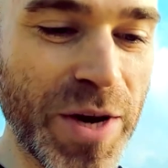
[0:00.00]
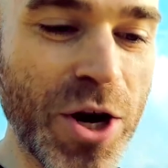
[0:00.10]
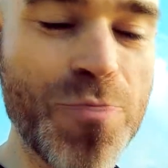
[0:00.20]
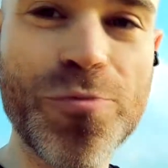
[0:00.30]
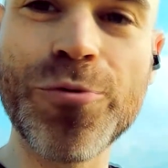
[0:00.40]

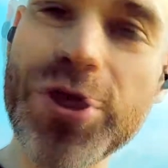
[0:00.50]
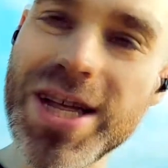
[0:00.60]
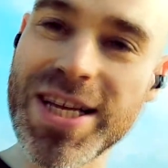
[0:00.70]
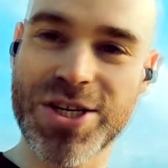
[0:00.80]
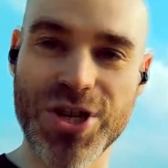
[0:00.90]
become
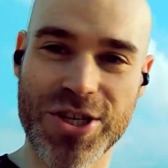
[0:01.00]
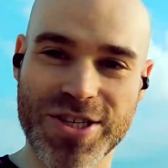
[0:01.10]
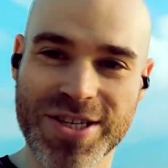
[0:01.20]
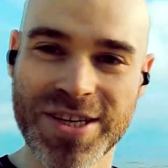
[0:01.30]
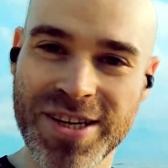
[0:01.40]
really
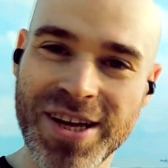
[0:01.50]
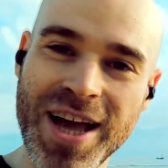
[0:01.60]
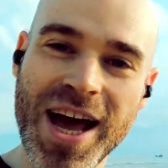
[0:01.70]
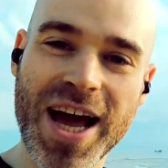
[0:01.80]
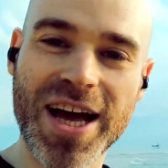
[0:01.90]
good
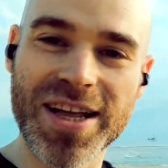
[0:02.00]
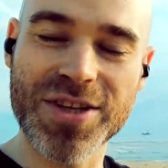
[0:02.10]
at